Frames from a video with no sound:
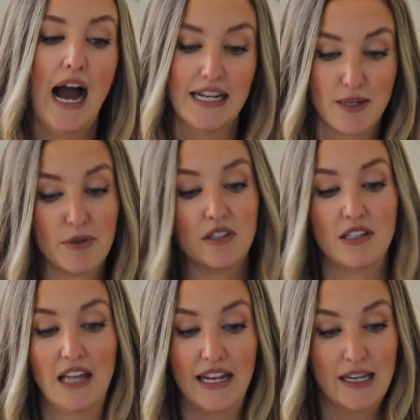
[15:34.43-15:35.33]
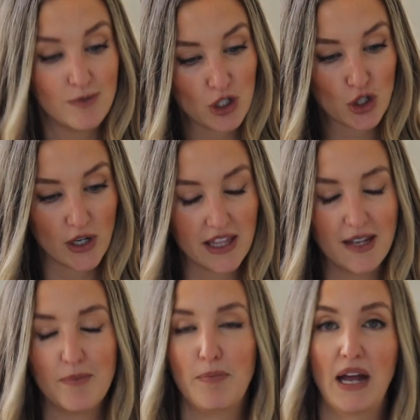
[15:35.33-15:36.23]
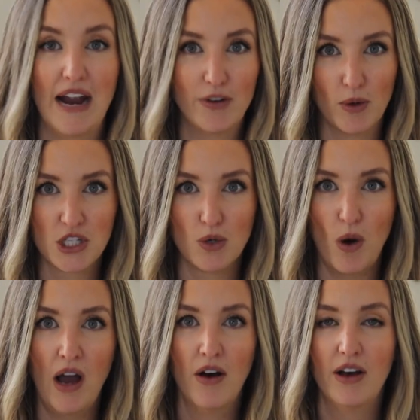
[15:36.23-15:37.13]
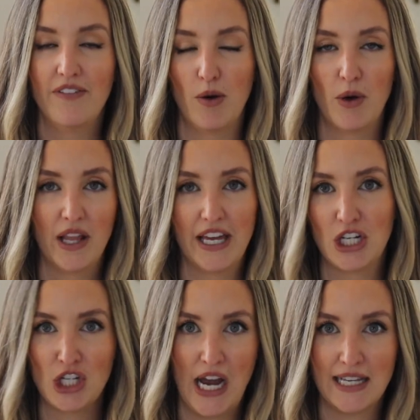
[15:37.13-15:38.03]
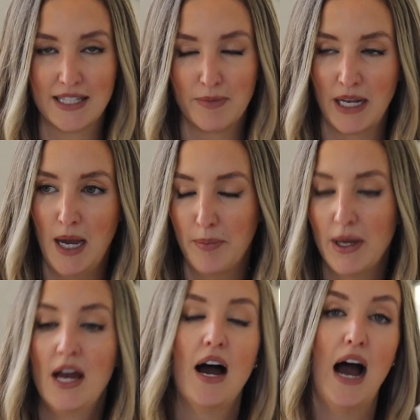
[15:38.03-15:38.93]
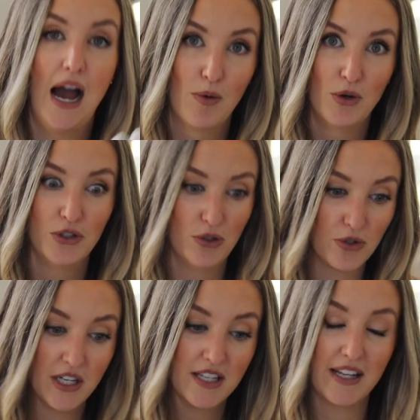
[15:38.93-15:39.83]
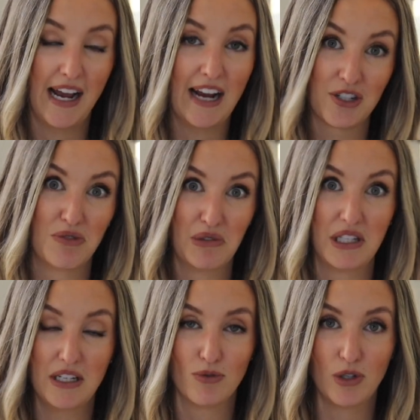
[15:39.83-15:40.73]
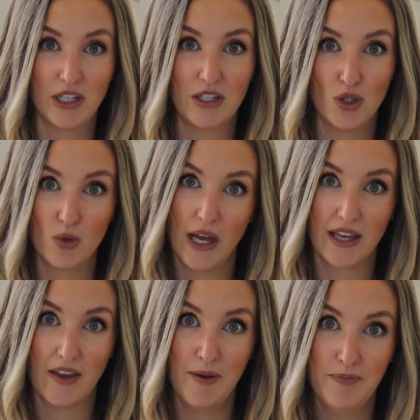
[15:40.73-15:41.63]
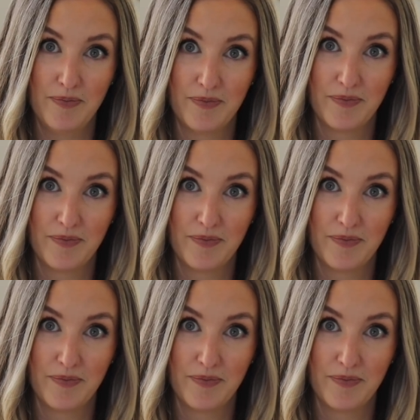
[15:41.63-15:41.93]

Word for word: I typically let him just drink them, but every once in a while, if I want to like jazz something up, I will use these and I actually really, really do like them.